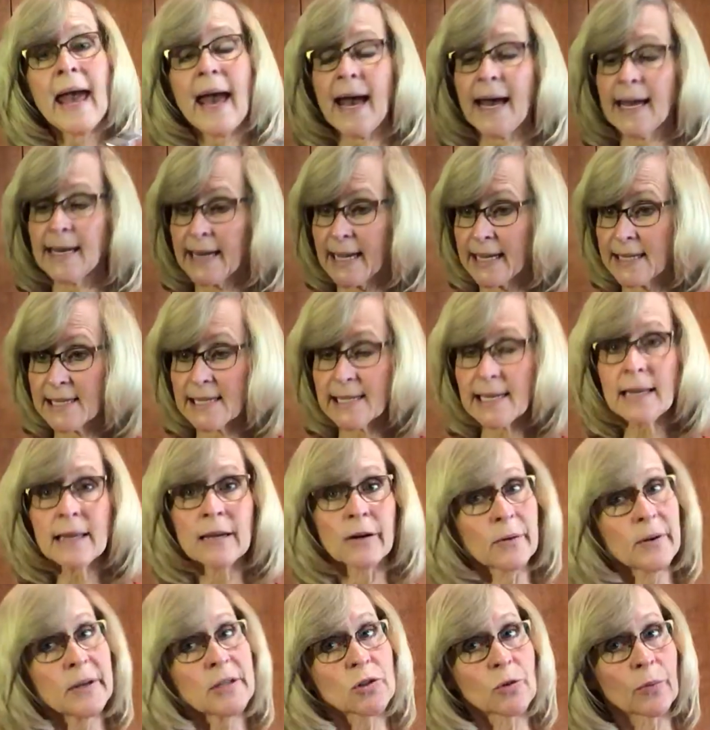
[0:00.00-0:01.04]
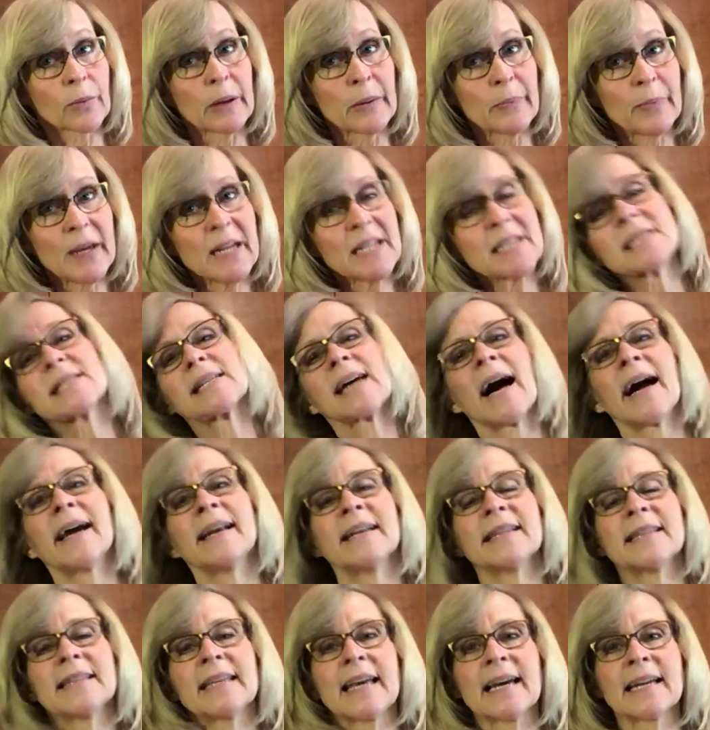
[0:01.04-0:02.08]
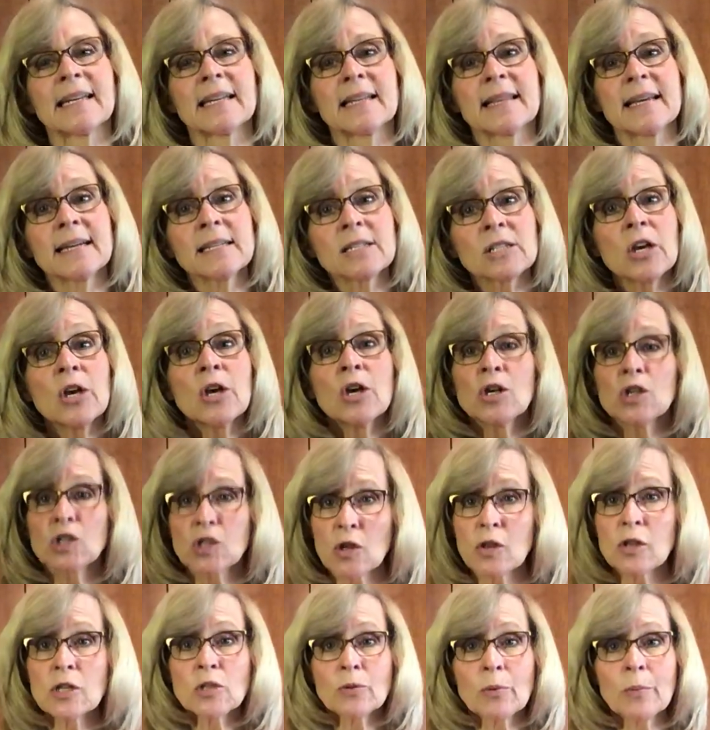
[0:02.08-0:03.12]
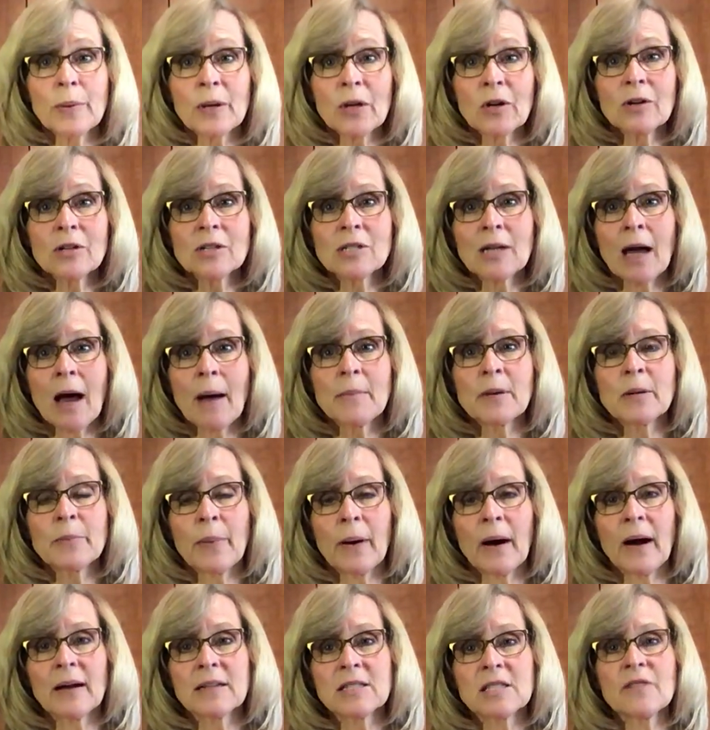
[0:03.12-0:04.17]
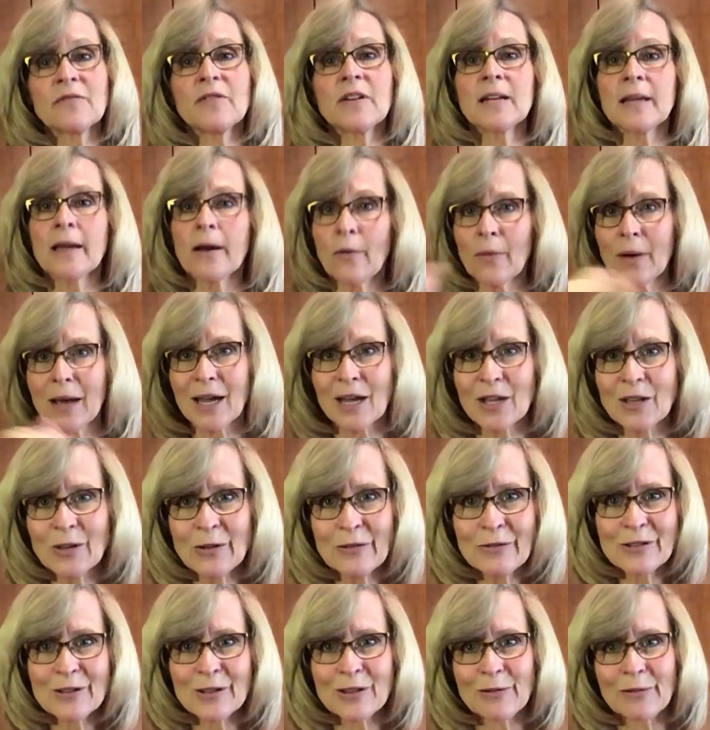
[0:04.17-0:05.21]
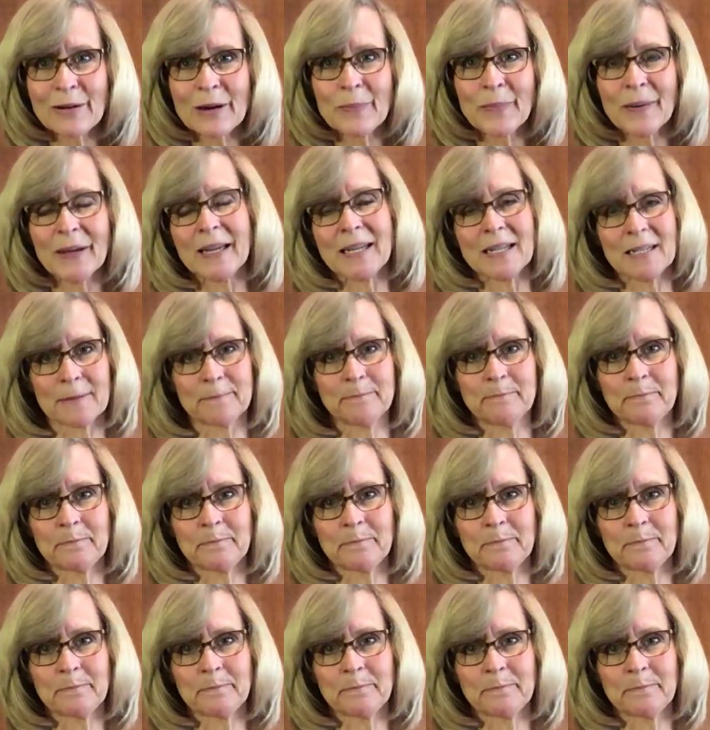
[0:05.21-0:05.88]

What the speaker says: And I see there is a repeat sign at the end of this, so this would be a good time to pause the video and you do the repeat.